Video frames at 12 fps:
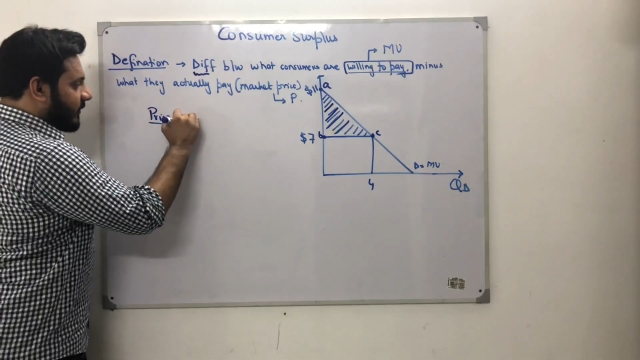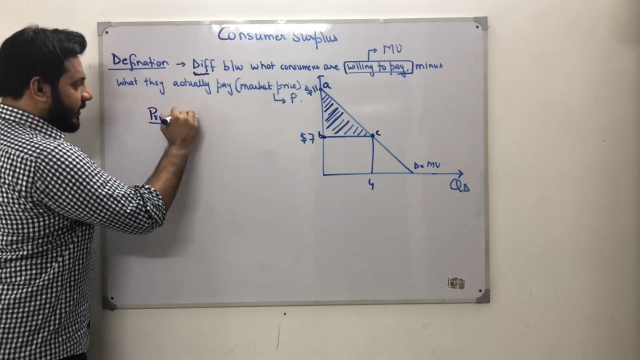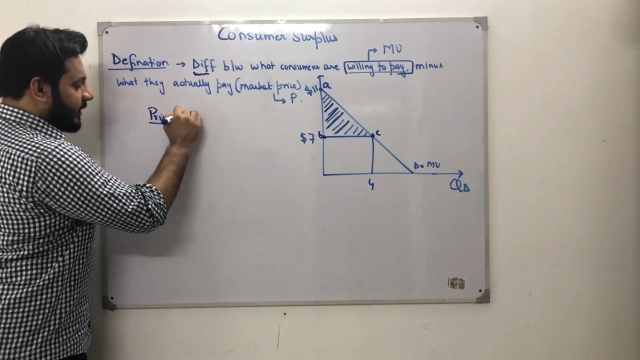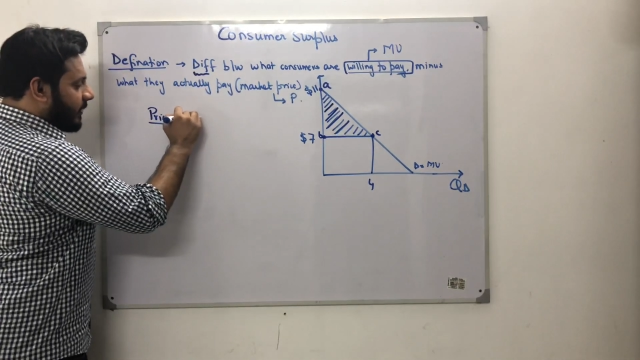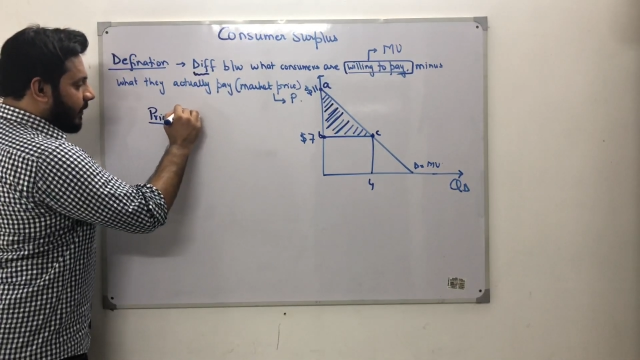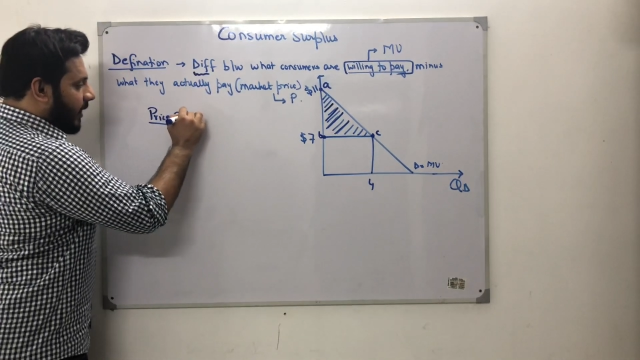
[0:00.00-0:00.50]

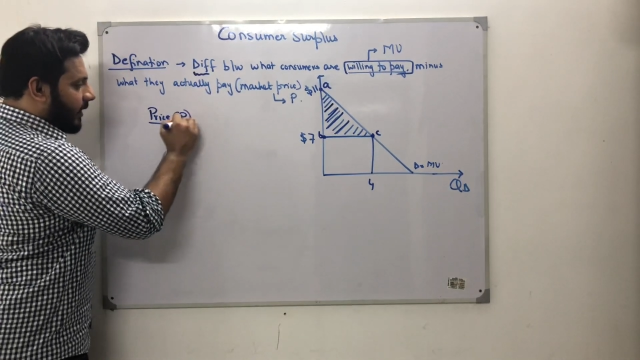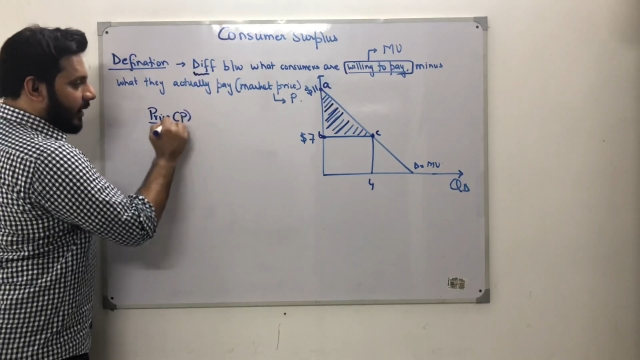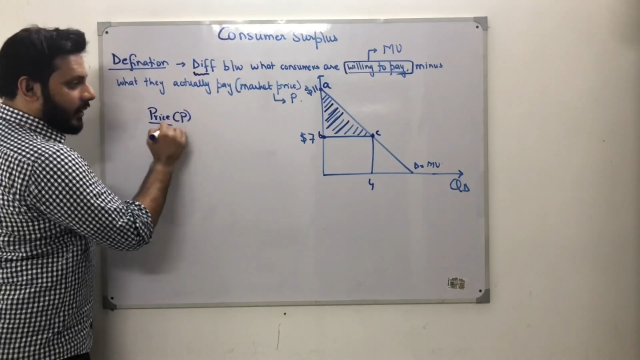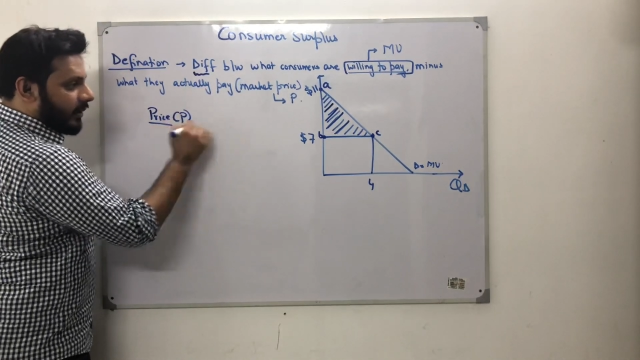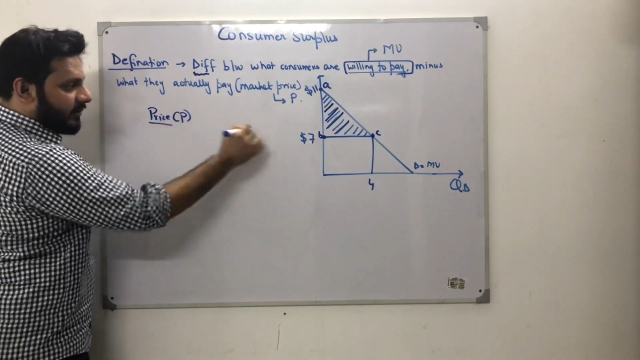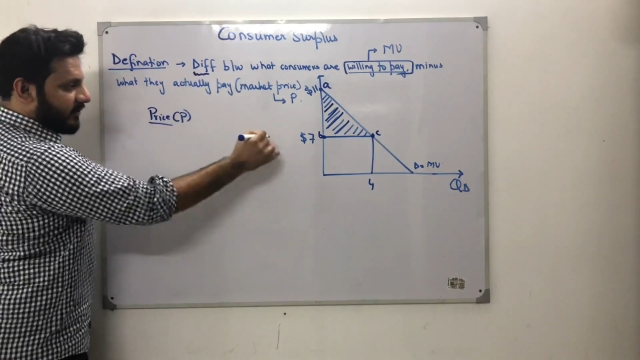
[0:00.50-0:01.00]
in the
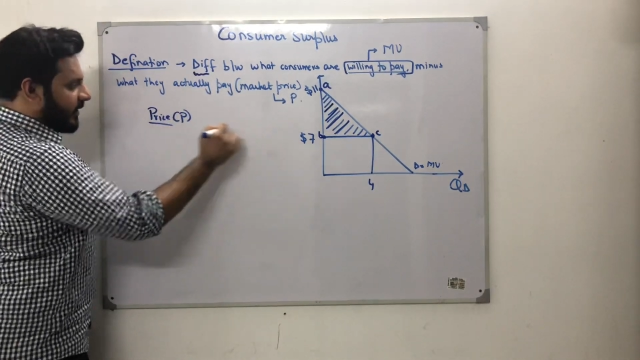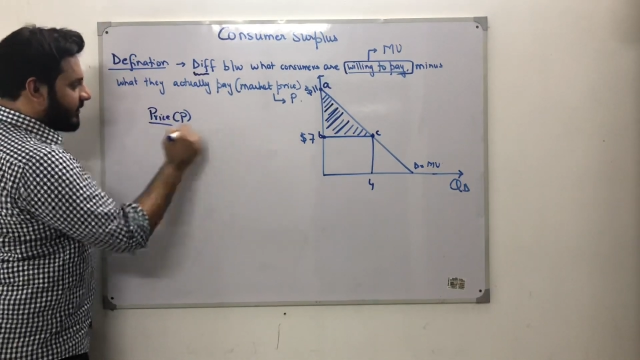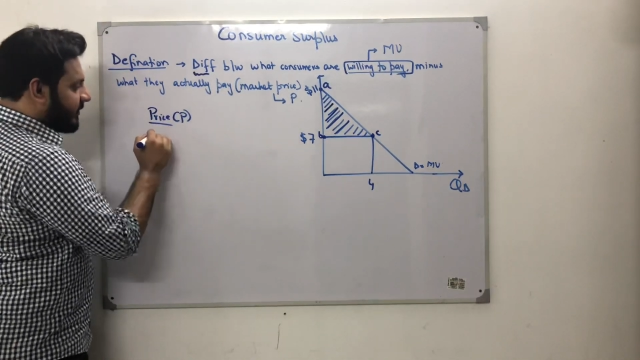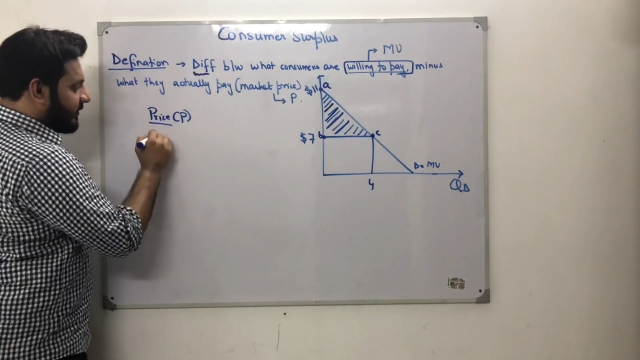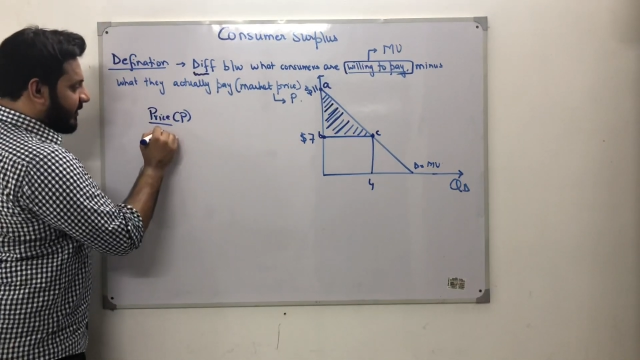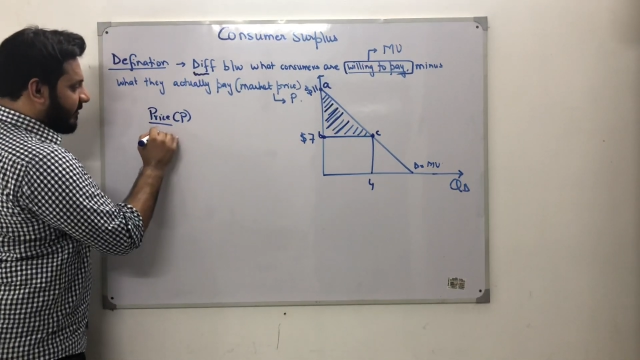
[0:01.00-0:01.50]
market is, let's
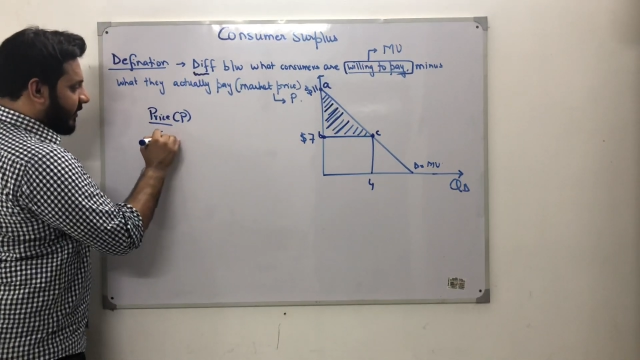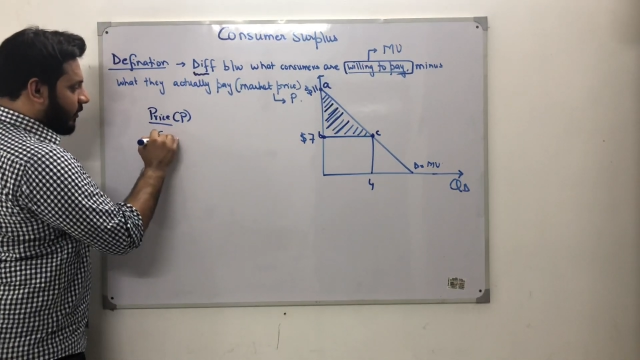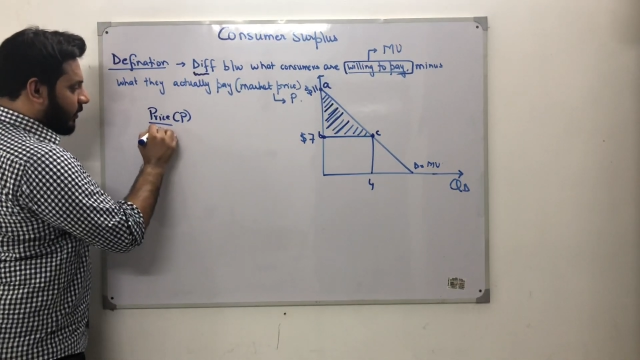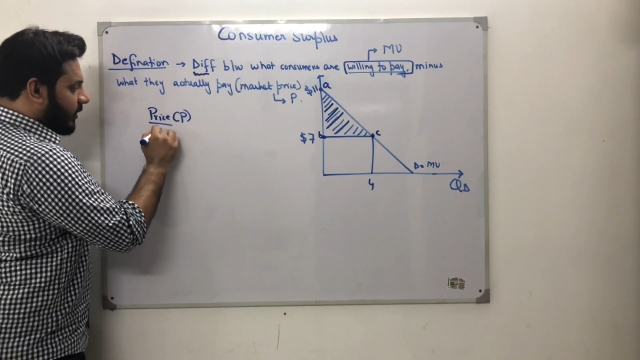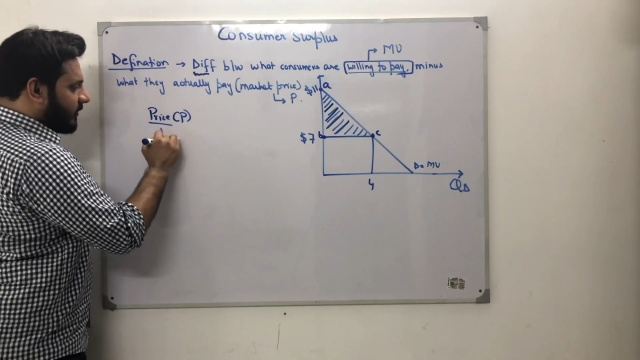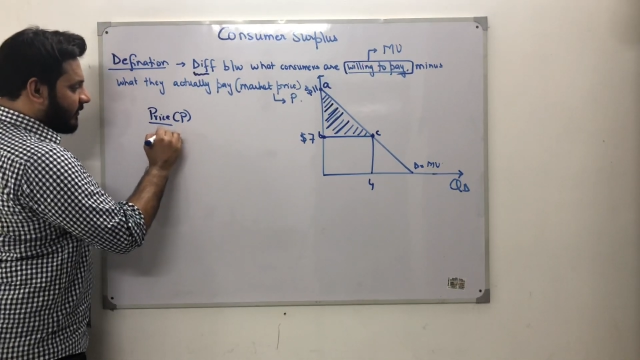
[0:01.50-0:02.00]
say,
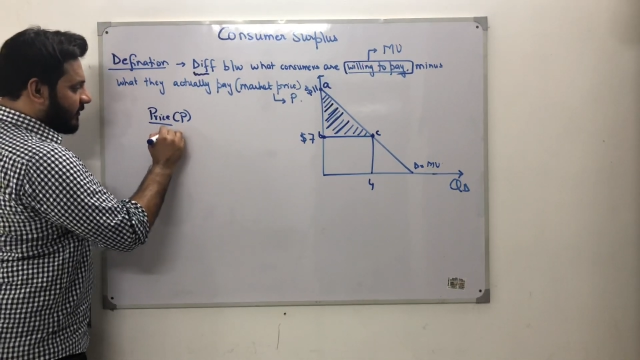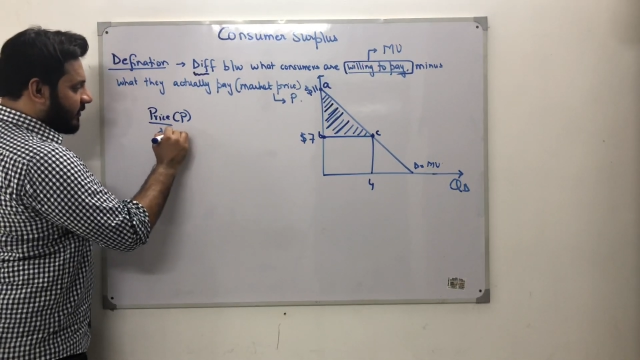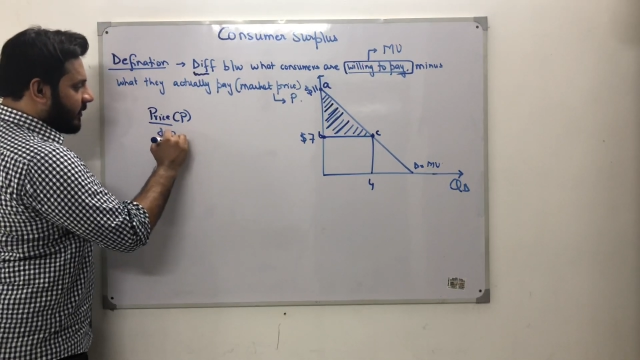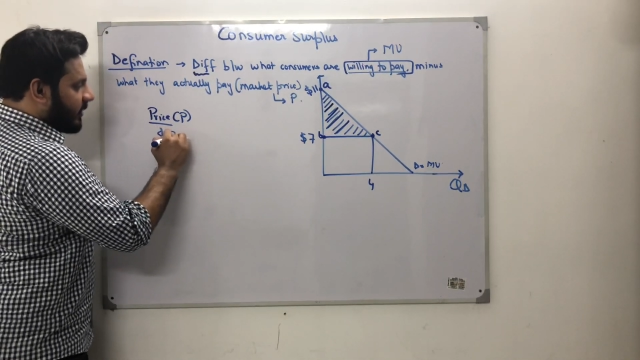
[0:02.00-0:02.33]
$7,